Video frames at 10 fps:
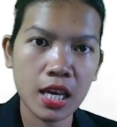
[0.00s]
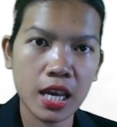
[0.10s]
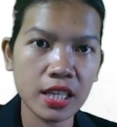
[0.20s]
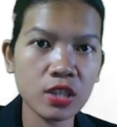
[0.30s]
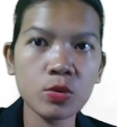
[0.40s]

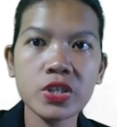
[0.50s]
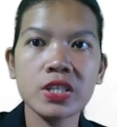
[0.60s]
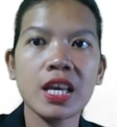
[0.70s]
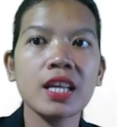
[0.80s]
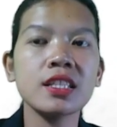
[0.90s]
And it was
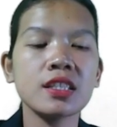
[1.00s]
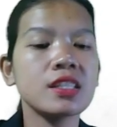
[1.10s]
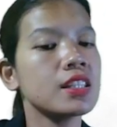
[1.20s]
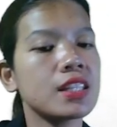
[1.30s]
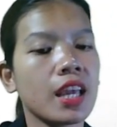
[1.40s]
said that
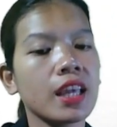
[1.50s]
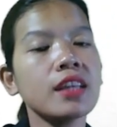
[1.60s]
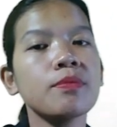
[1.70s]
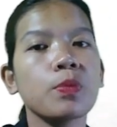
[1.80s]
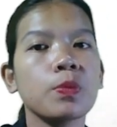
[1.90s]

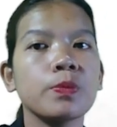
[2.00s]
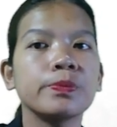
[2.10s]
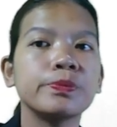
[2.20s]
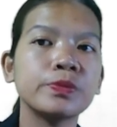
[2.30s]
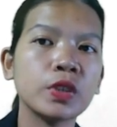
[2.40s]
today,
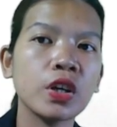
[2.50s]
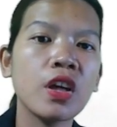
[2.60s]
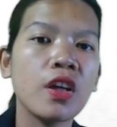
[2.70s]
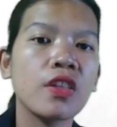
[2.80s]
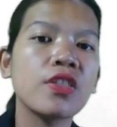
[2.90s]
no,
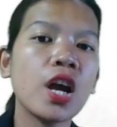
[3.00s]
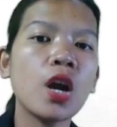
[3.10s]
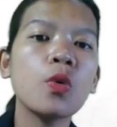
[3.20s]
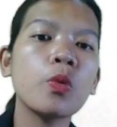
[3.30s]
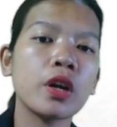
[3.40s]

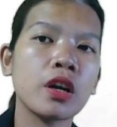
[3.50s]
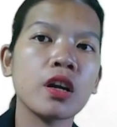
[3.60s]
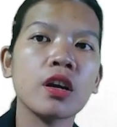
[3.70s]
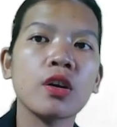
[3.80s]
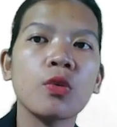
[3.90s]
there
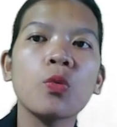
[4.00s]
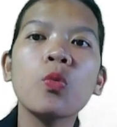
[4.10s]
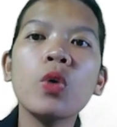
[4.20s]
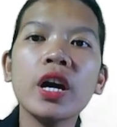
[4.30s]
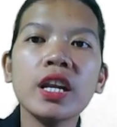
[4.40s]
were
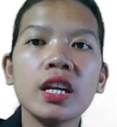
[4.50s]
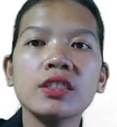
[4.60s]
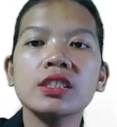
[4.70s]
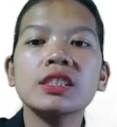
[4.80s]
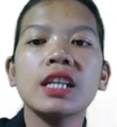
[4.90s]

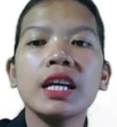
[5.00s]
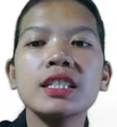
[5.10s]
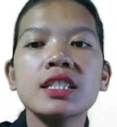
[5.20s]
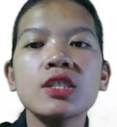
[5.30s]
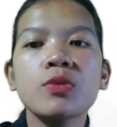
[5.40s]

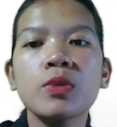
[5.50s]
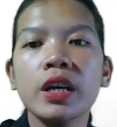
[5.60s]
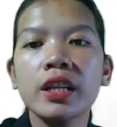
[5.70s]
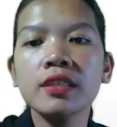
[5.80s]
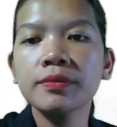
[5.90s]

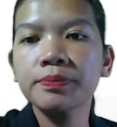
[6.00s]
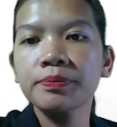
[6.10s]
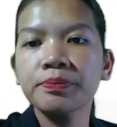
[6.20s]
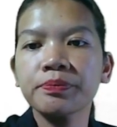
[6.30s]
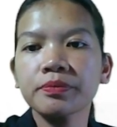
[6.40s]
191
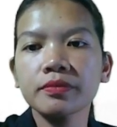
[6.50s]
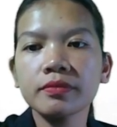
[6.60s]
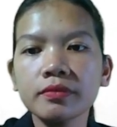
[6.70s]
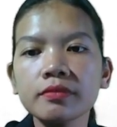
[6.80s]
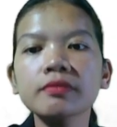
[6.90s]

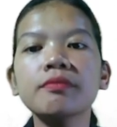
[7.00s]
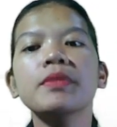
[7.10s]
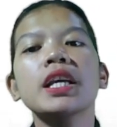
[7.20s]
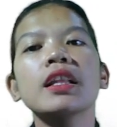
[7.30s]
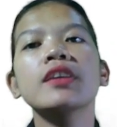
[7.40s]

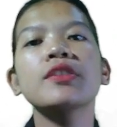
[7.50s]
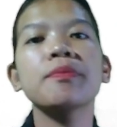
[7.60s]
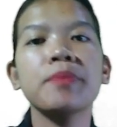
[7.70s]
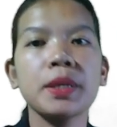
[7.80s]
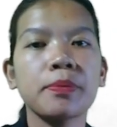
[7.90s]
million
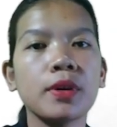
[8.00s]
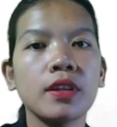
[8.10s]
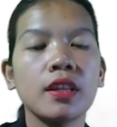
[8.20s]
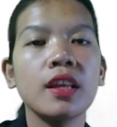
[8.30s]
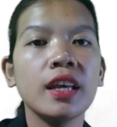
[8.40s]

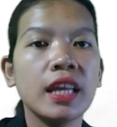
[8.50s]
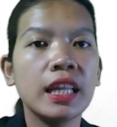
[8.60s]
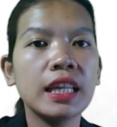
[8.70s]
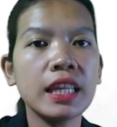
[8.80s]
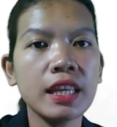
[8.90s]
people
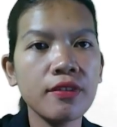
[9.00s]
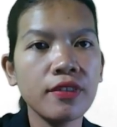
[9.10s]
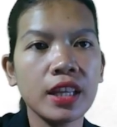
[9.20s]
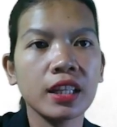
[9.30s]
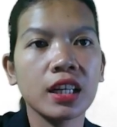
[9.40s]
live
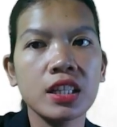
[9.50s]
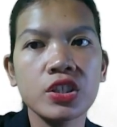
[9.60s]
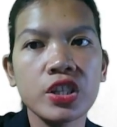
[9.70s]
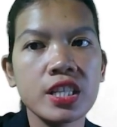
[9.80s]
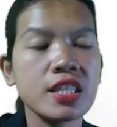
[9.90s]
in
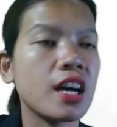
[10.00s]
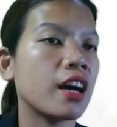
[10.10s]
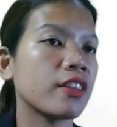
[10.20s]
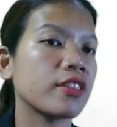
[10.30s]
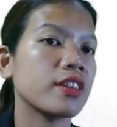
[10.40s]
countries
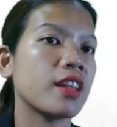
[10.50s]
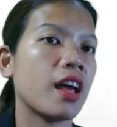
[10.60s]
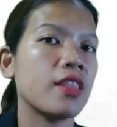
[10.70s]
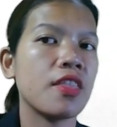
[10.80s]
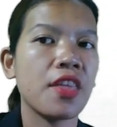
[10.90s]
other
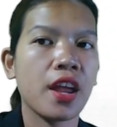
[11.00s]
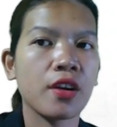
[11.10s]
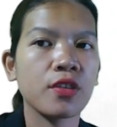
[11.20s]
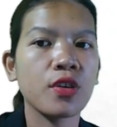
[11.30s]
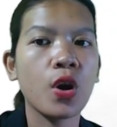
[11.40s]
than their